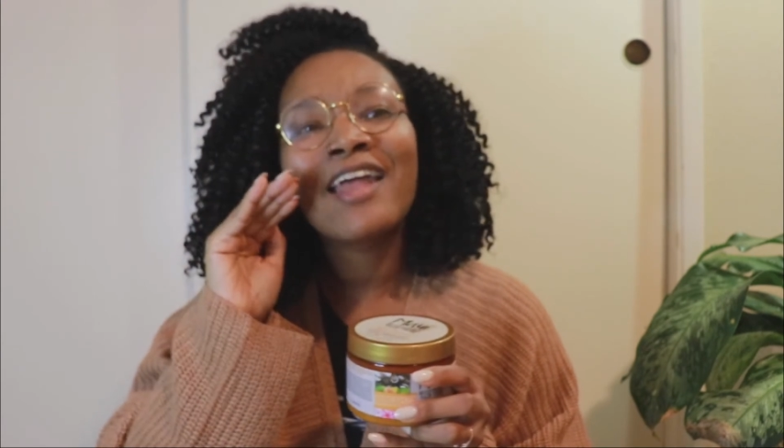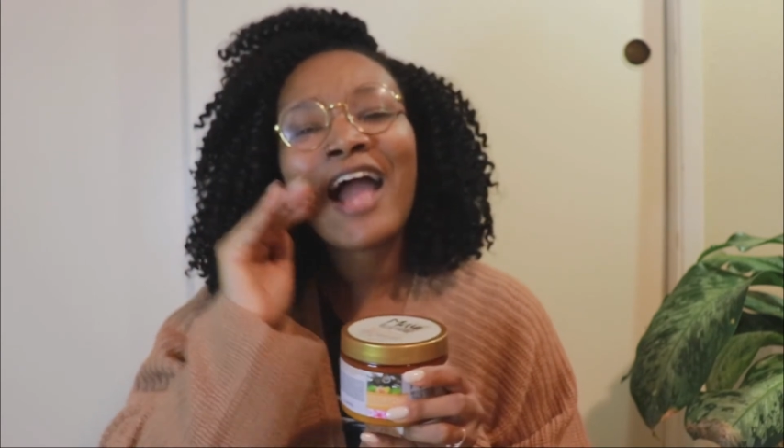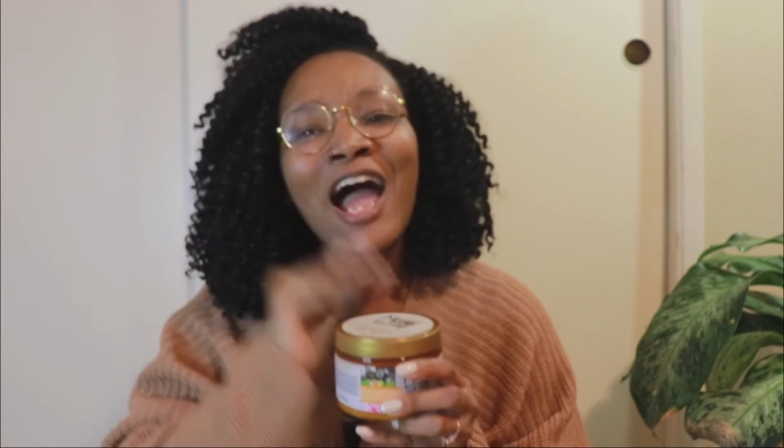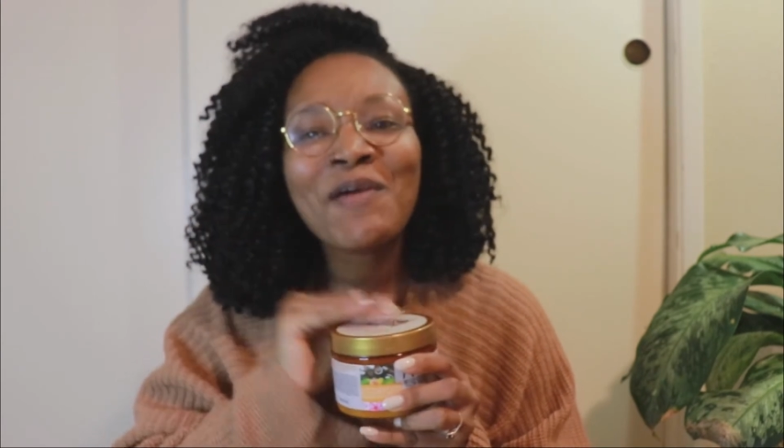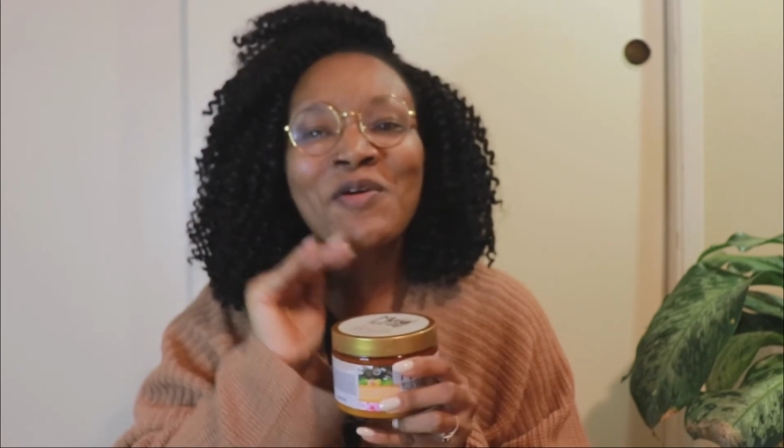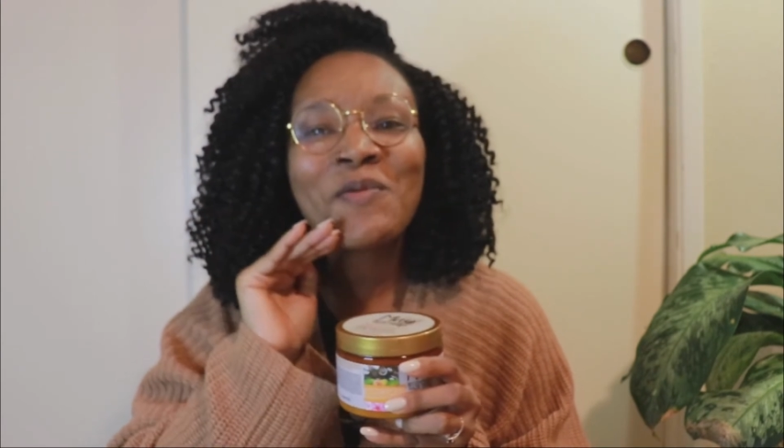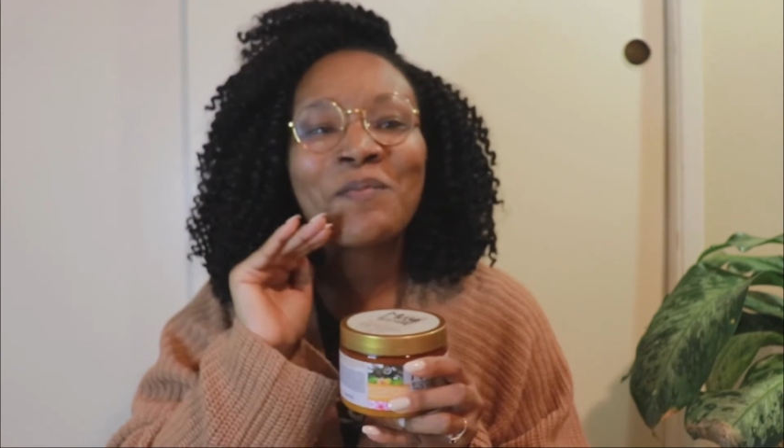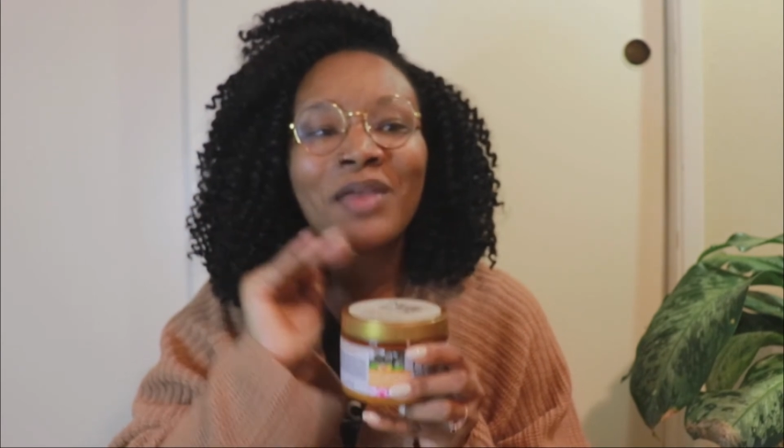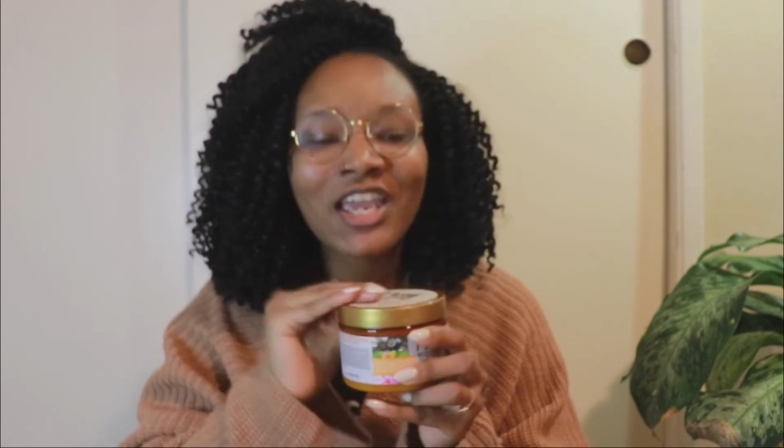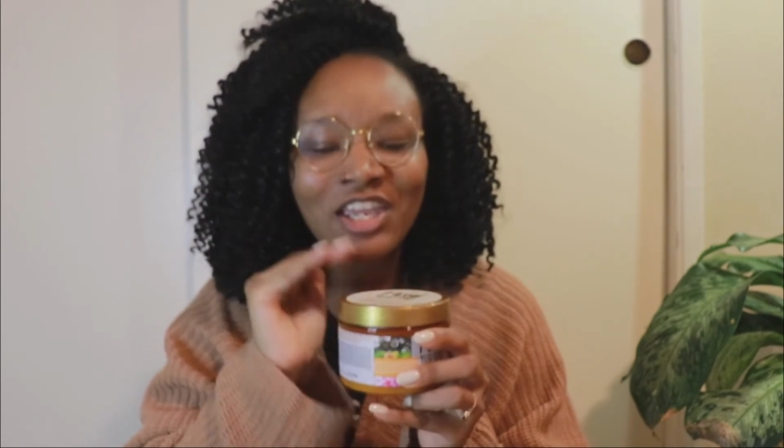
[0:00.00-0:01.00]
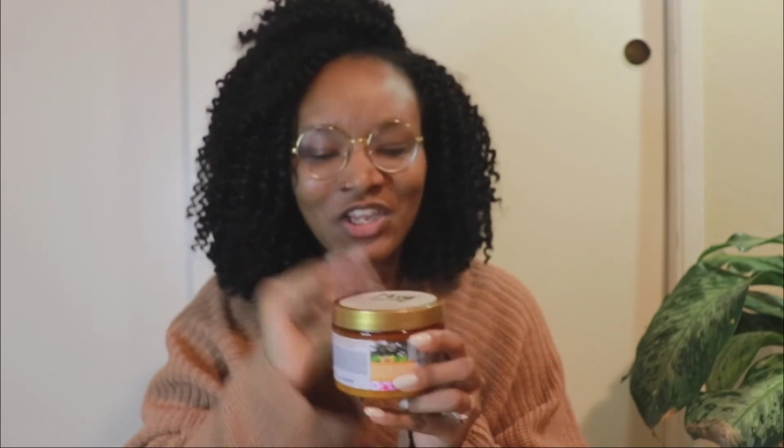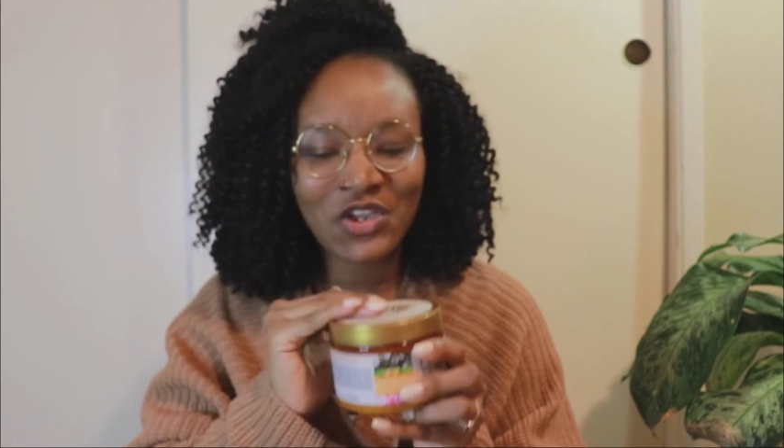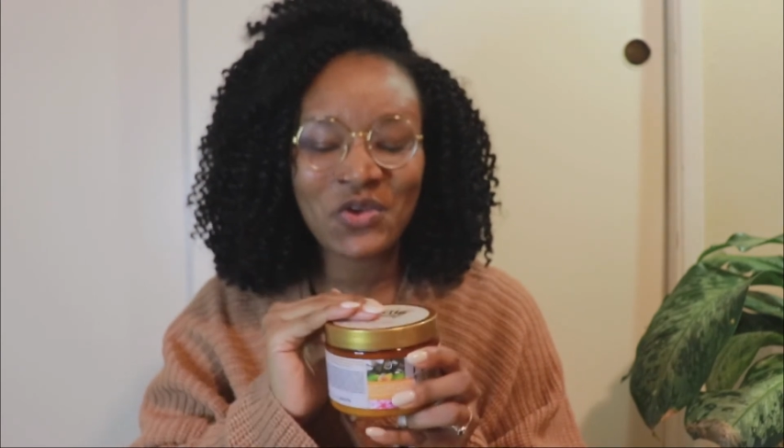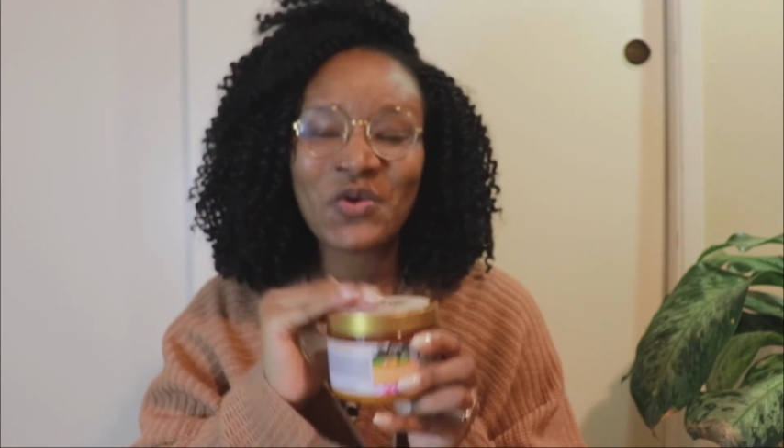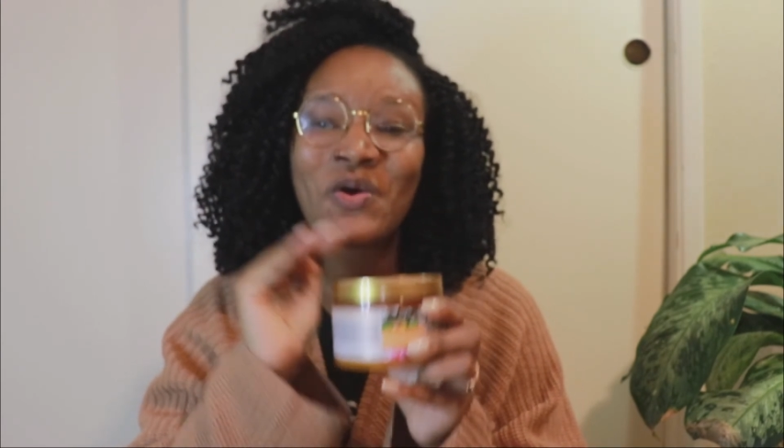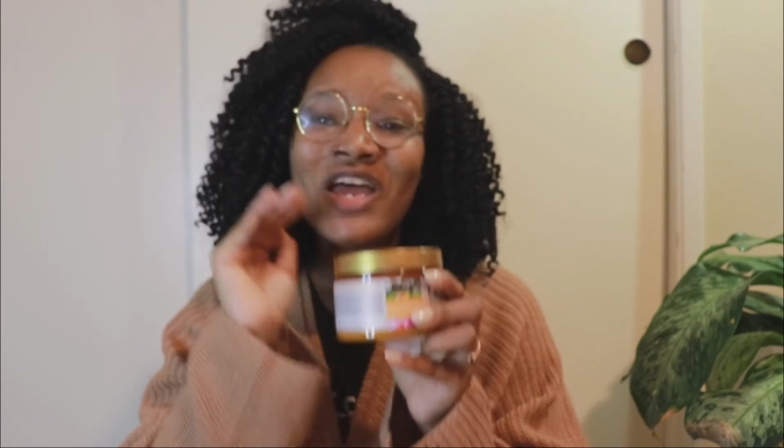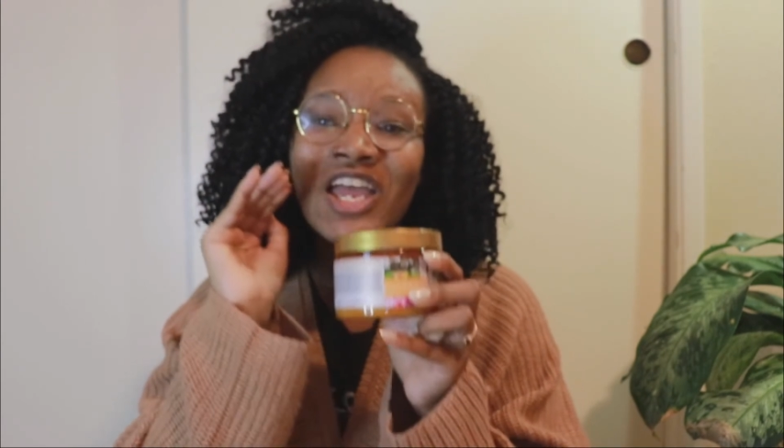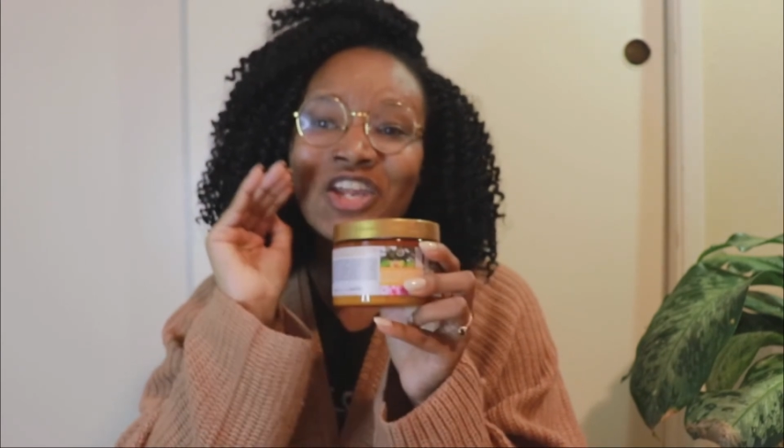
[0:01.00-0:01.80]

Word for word: like, I will pick you